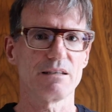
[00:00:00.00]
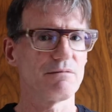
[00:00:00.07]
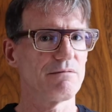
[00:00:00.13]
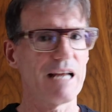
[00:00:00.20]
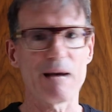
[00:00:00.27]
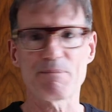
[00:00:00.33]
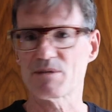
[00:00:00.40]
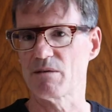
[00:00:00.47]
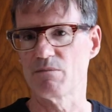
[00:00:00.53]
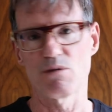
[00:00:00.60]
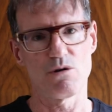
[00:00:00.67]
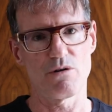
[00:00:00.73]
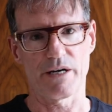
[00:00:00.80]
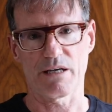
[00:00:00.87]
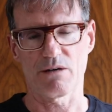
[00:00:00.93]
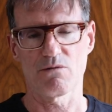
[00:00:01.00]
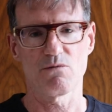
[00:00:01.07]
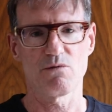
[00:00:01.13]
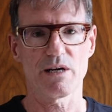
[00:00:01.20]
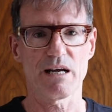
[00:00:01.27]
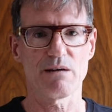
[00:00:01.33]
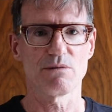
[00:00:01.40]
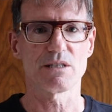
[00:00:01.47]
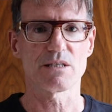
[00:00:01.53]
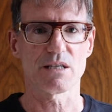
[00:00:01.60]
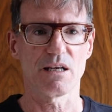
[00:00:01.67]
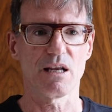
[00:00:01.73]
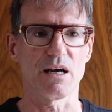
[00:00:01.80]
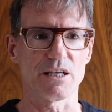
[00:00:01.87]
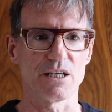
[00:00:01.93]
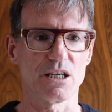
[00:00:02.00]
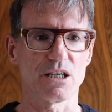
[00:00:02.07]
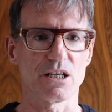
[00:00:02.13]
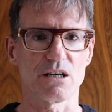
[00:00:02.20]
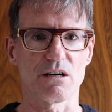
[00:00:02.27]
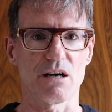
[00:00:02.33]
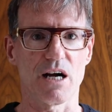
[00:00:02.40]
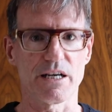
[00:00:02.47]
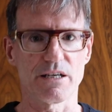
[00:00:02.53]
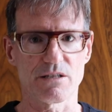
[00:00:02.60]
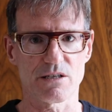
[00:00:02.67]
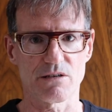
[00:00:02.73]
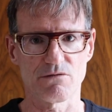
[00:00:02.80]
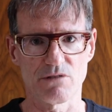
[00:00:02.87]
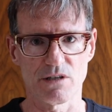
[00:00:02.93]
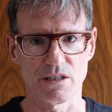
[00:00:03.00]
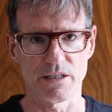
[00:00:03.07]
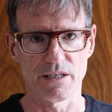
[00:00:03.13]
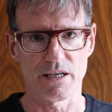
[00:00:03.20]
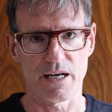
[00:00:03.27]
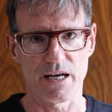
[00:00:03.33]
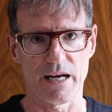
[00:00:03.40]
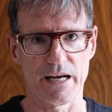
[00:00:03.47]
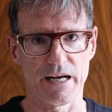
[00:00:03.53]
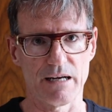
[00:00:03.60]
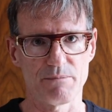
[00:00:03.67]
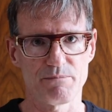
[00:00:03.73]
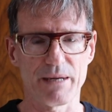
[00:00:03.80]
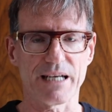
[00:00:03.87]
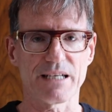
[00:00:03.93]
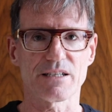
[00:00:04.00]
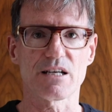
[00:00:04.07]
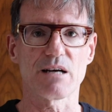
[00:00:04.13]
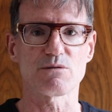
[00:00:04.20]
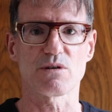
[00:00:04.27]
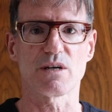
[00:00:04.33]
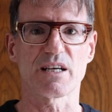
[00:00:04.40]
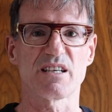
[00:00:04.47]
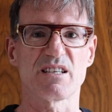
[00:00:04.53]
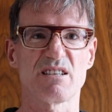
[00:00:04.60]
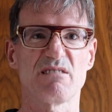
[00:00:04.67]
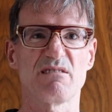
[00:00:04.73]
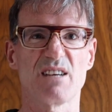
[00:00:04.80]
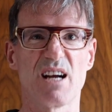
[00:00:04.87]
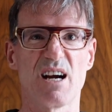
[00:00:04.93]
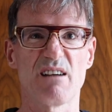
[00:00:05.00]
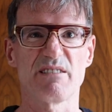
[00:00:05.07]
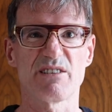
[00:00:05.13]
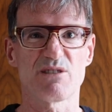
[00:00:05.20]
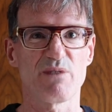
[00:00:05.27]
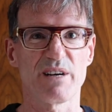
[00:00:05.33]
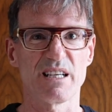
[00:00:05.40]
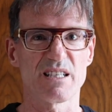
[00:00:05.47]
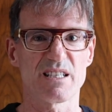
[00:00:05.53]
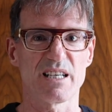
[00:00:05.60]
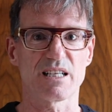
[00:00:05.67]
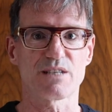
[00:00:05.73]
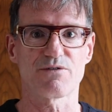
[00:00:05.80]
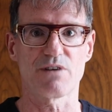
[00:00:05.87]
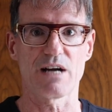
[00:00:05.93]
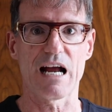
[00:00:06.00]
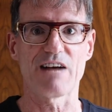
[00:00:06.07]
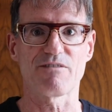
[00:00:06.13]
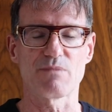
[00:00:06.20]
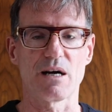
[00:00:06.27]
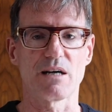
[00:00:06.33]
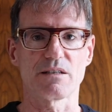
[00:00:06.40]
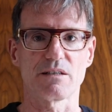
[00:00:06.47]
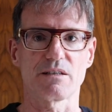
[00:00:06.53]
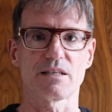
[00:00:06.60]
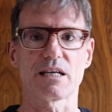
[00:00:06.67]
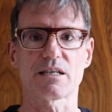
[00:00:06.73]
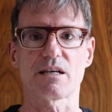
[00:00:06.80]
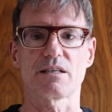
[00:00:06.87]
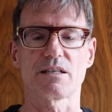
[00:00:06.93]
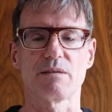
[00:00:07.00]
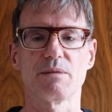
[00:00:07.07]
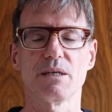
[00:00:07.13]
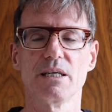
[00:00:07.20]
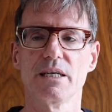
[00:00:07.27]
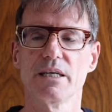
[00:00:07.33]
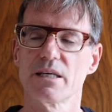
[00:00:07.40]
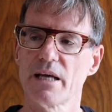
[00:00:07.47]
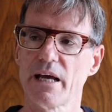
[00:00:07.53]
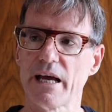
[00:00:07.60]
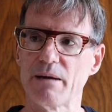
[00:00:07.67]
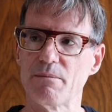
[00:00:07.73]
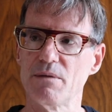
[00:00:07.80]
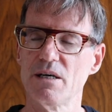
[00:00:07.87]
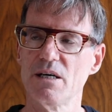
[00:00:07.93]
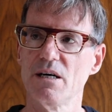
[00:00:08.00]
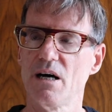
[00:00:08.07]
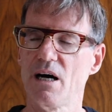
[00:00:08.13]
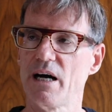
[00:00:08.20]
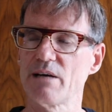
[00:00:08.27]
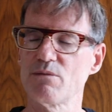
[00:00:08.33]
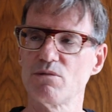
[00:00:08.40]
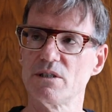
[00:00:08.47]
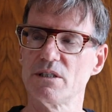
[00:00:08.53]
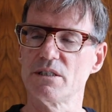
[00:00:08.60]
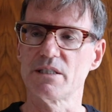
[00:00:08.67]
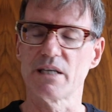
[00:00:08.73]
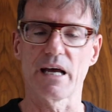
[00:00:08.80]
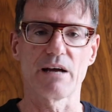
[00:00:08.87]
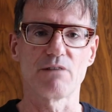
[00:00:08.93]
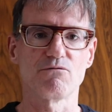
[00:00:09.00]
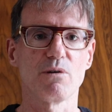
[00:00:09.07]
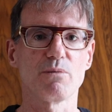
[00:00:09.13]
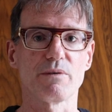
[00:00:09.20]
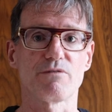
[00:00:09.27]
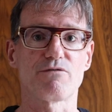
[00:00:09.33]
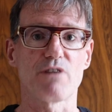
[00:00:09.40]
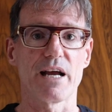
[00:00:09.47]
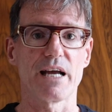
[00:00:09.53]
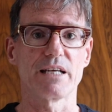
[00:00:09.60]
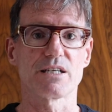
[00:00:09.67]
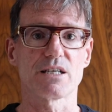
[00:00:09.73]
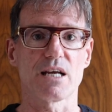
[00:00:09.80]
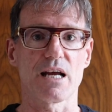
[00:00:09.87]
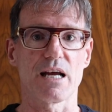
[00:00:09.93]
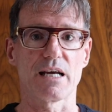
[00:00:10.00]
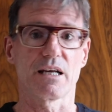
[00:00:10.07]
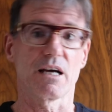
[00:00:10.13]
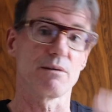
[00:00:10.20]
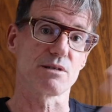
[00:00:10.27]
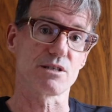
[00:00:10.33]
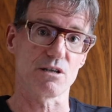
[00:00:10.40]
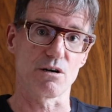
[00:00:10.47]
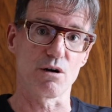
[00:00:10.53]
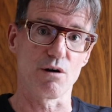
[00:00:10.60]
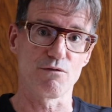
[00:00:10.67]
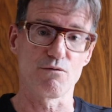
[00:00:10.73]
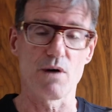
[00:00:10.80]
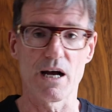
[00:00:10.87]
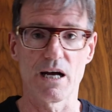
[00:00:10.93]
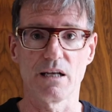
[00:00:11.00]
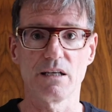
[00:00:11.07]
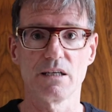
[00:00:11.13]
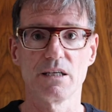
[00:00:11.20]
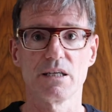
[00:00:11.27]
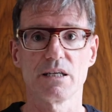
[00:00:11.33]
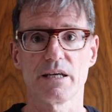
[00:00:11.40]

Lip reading: Laps are boring. When I was a lot younger, I used to run, back in times when I could do an hour and 26 for a half marathon, that kind of time. I would run with a friend, and I would start off well.